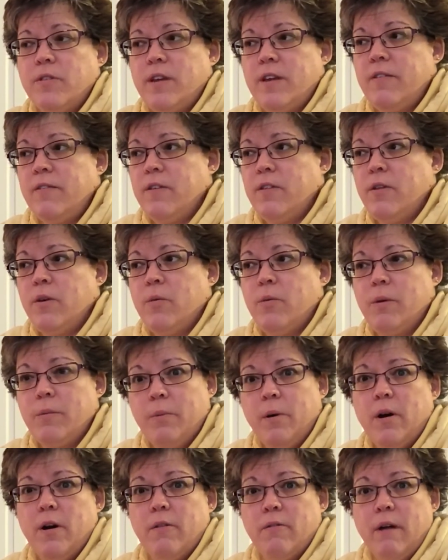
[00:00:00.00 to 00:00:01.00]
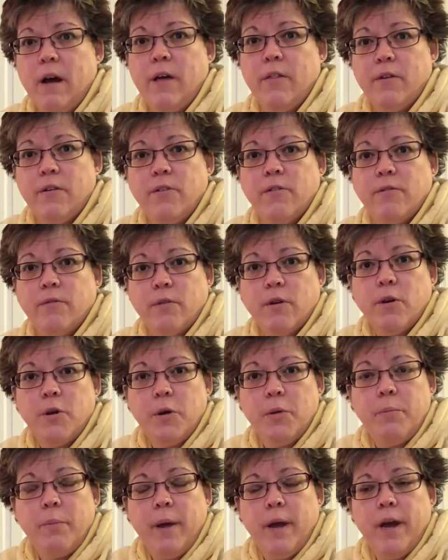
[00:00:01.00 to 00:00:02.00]
even though we bought a rather
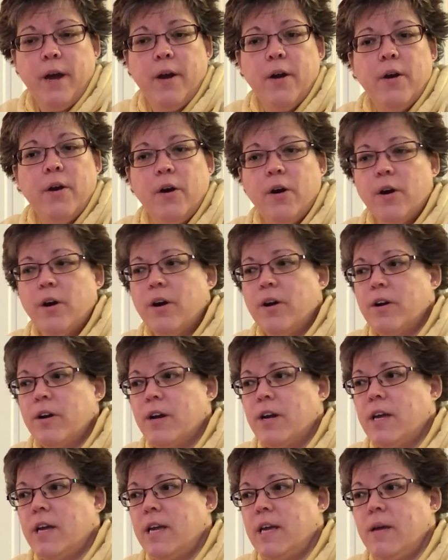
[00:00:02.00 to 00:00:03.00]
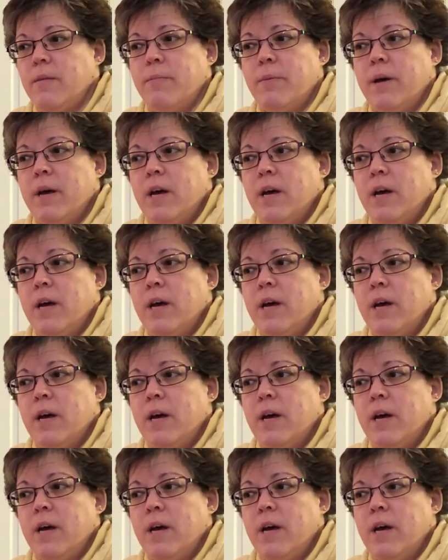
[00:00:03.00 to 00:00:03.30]
good pair, are gonna keep,